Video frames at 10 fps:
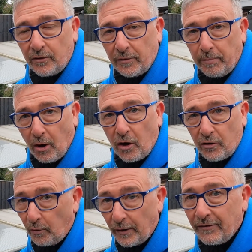or a
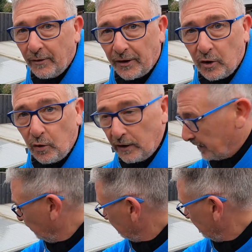block or whatever you want to call
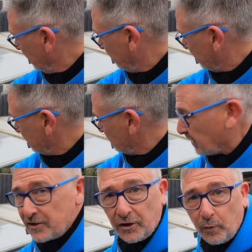it underneath this
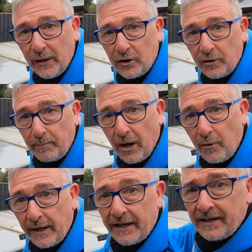side, so the wind couldn't
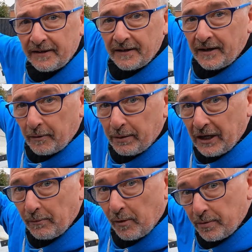blow in and
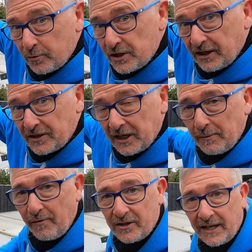pick them up whoosh, and take
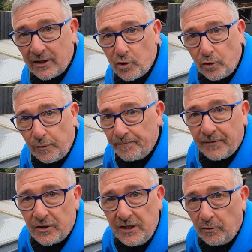them over to next door,
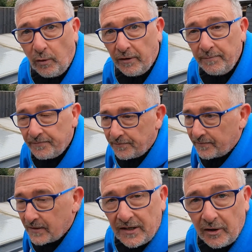because he didn't want them
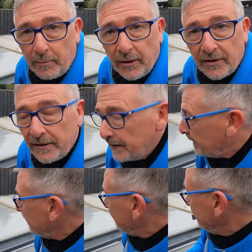going in a pond.
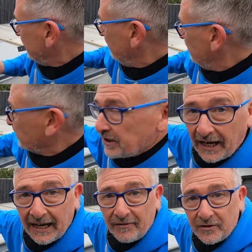But
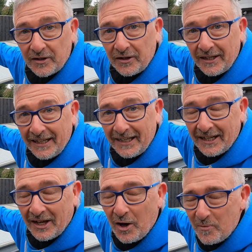I left
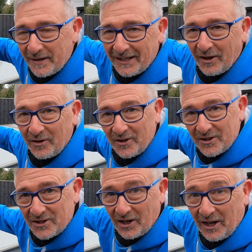an opening on the
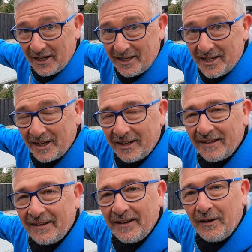other side
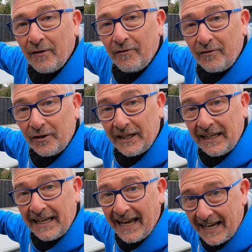for
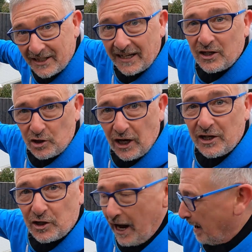the gas exchange to